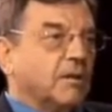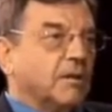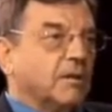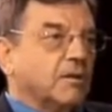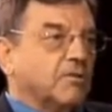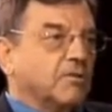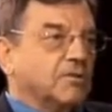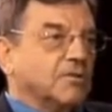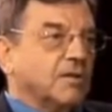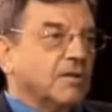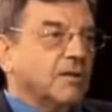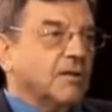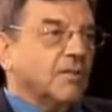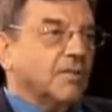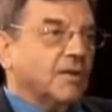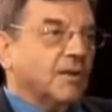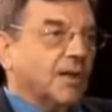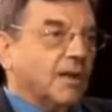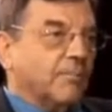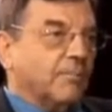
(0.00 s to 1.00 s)
solution to
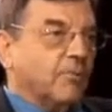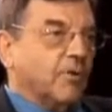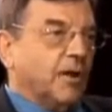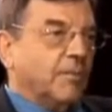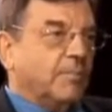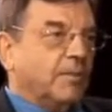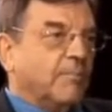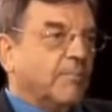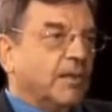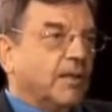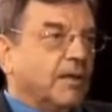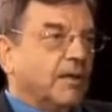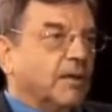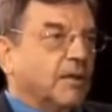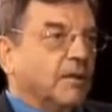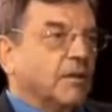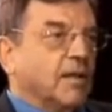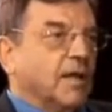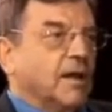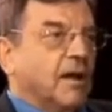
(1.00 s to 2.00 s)
the debt problem
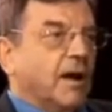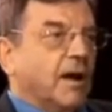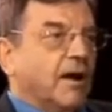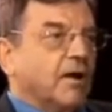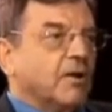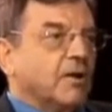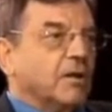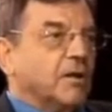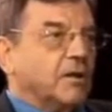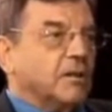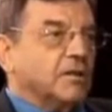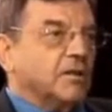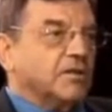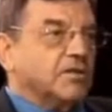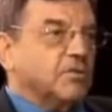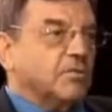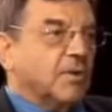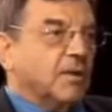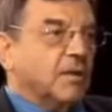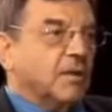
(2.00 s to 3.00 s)
because our
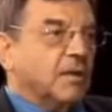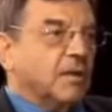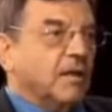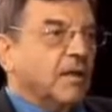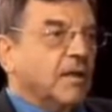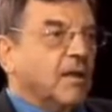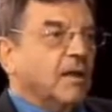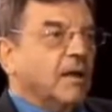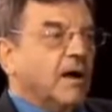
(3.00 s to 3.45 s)
constituency,